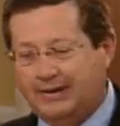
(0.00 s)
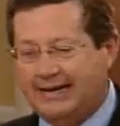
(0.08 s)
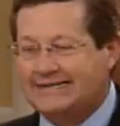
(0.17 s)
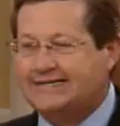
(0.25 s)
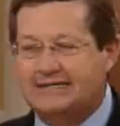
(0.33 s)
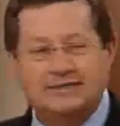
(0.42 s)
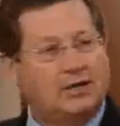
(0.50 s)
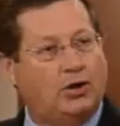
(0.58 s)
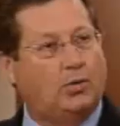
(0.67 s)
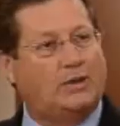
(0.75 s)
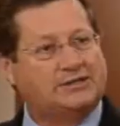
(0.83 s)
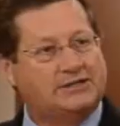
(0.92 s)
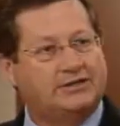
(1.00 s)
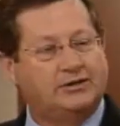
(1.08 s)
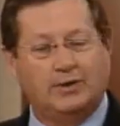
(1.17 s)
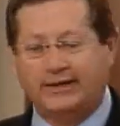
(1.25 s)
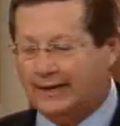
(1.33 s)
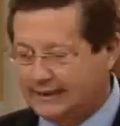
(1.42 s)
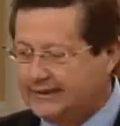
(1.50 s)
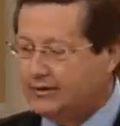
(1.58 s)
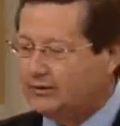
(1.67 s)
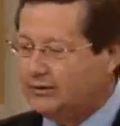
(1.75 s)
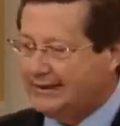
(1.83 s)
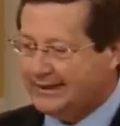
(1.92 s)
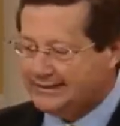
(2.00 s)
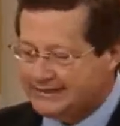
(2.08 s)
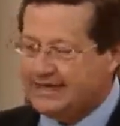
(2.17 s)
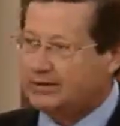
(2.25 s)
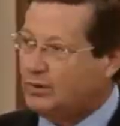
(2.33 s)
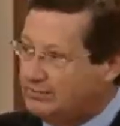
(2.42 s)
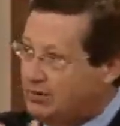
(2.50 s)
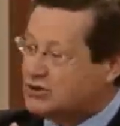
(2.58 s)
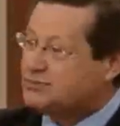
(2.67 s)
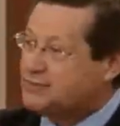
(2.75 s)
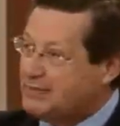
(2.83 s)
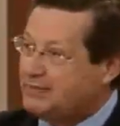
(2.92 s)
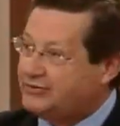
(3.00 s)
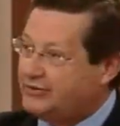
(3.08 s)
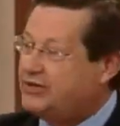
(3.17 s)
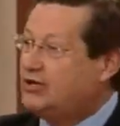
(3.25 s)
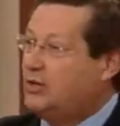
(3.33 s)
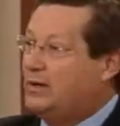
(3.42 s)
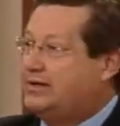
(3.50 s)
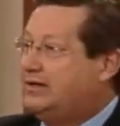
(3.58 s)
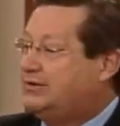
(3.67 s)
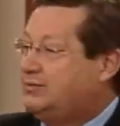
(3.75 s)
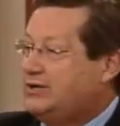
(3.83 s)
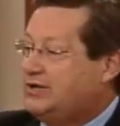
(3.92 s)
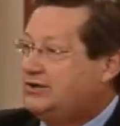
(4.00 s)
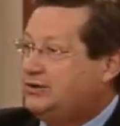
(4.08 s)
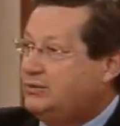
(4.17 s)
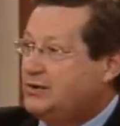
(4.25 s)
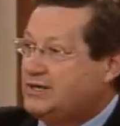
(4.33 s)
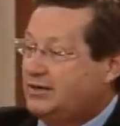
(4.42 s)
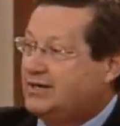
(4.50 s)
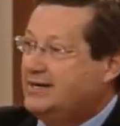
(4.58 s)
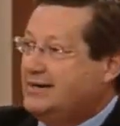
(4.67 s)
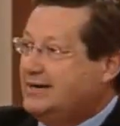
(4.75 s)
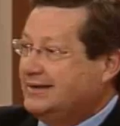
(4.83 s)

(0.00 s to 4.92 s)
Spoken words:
But I didn't know what to do, and I literally did what most people do. You know what you do when you're